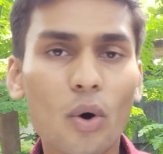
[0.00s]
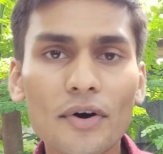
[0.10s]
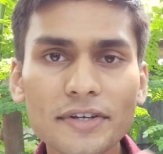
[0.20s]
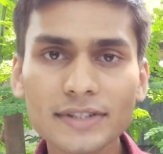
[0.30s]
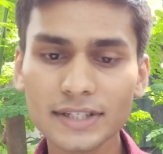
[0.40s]

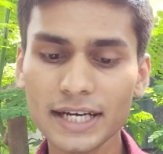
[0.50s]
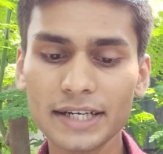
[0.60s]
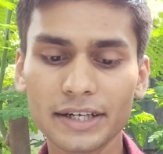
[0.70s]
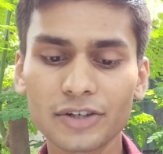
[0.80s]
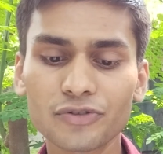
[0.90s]

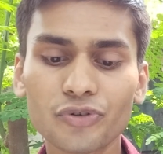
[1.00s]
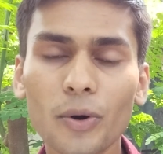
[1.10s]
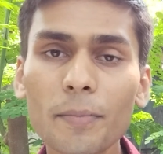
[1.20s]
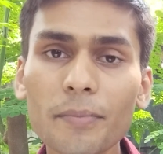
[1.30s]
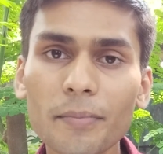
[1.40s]
originated
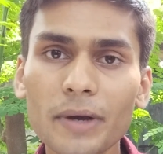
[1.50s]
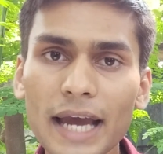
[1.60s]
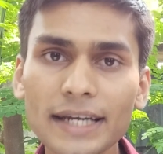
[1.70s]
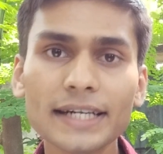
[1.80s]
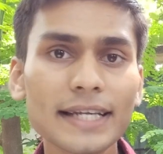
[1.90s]
from
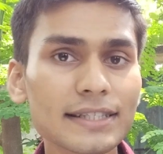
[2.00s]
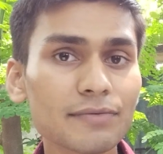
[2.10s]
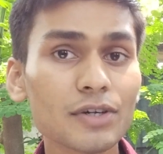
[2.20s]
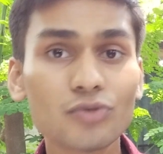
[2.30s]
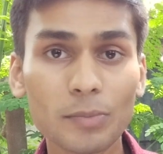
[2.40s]
an
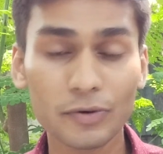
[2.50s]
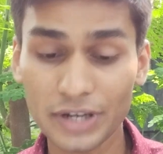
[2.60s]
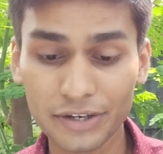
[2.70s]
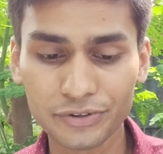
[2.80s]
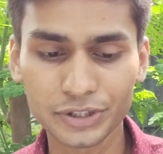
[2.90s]
intangible form
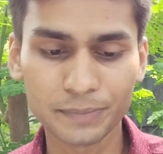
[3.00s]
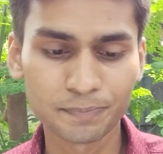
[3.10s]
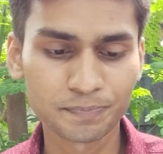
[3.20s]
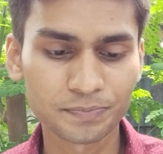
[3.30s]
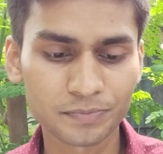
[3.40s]
of energy.
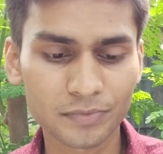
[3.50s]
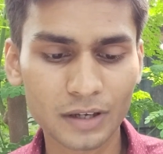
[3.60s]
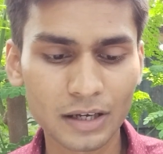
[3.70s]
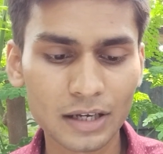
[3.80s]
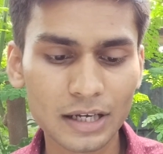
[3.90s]

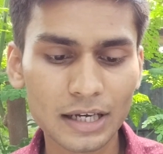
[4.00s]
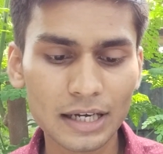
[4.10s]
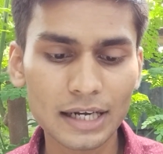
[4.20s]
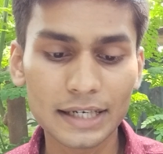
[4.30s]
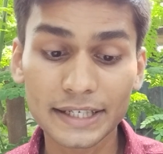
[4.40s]

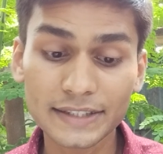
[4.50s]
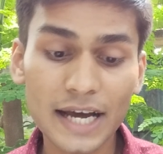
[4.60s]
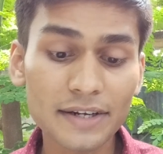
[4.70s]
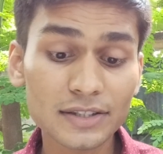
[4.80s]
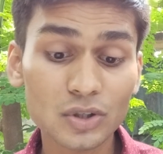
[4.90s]

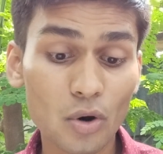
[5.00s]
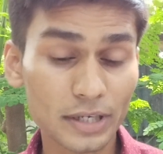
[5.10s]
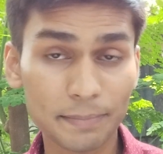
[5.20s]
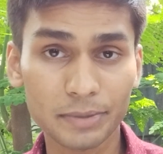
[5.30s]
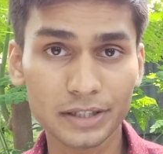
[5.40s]
Desire is
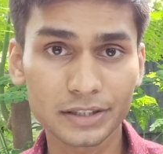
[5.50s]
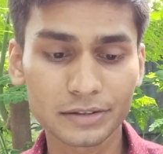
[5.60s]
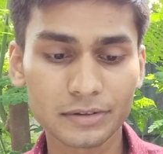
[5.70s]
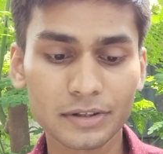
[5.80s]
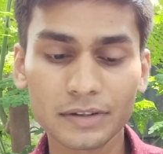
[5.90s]
thought
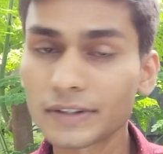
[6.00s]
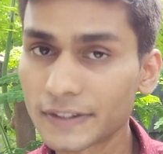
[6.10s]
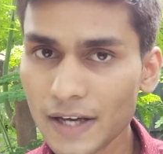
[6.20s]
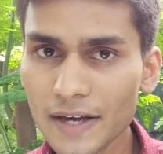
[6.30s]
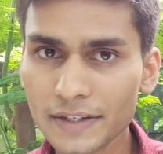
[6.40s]
impulse.
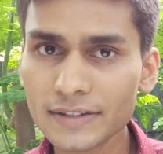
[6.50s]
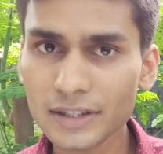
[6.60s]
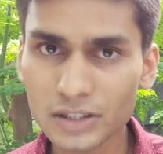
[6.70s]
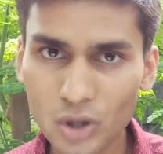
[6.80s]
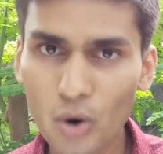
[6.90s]
Desire
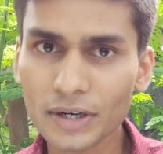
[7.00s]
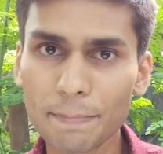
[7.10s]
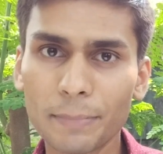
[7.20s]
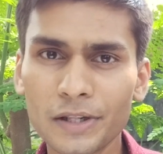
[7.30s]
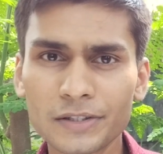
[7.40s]
is thought
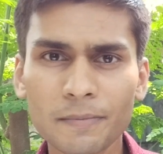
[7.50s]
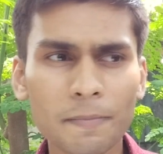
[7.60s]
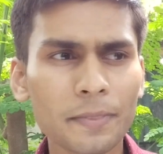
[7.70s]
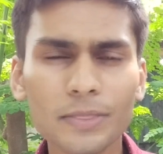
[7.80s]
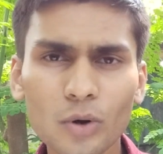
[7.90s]
impulse.
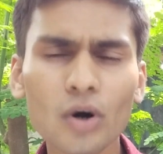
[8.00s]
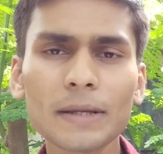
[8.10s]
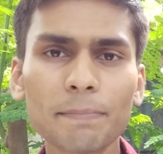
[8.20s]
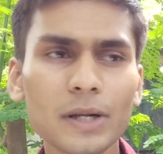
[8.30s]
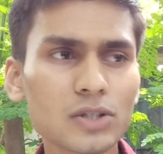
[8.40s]

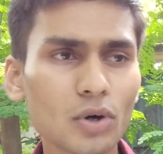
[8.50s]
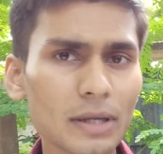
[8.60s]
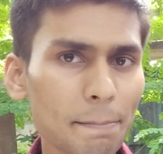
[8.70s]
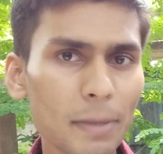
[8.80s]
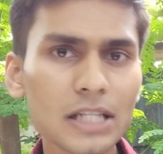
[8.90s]
Thought impulse
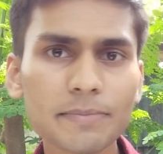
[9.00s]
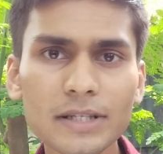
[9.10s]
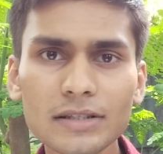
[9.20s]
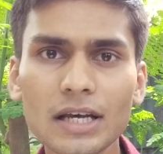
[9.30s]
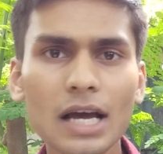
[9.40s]
or impulse
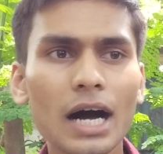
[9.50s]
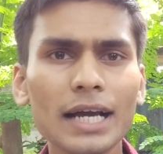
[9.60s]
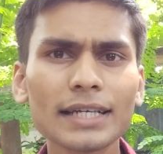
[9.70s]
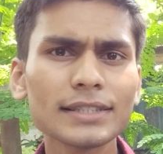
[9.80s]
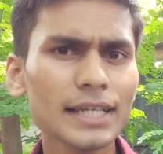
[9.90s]
means,
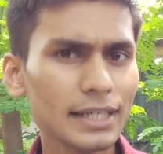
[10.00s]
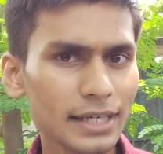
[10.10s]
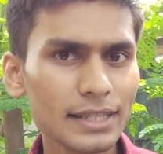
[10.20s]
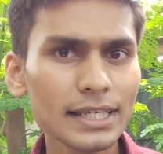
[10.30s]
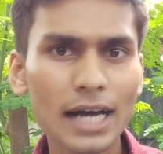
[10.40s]
I can say in
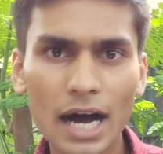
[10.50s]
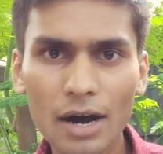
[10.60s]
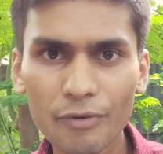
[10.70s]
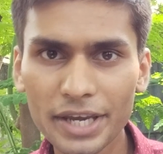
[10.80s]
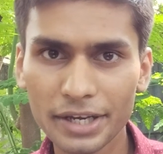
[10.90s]
Hindi,
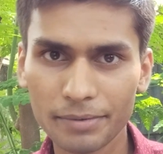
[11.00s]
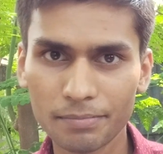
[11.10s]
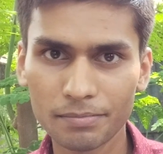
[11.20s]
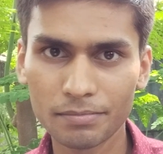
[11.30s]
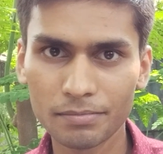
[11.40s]
aaveg.
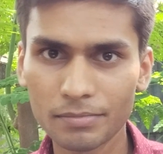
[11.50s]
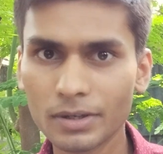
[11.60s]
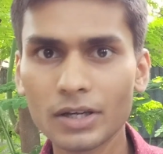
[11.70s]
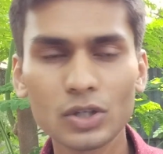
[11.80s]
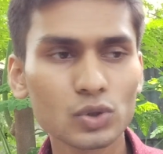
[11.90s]

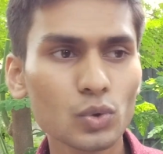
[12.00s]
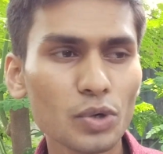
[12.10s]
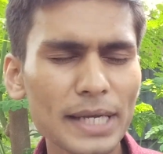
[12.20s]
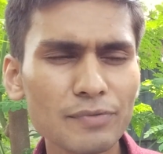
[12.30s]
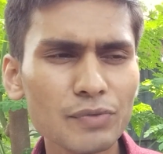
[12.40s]

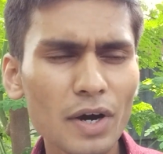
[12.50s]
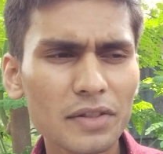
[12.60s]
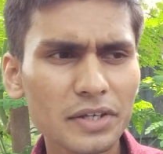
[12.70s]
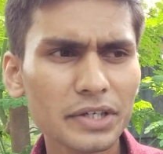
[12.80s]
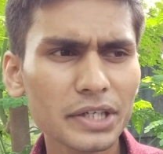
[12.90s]
So if you
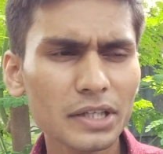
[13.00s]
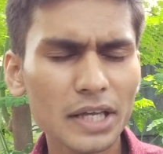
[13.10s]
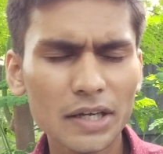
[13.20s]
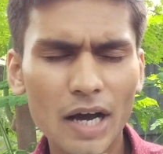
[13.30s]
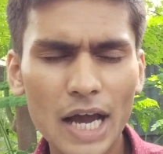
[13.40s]
are thinking
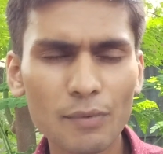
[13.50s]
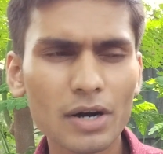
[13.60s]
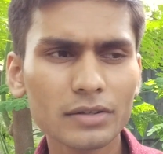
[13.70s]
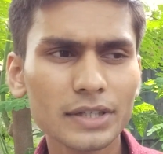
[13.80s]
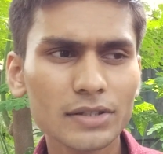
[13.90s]
like, I
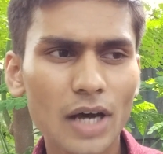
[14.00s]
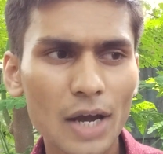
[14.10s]
want this,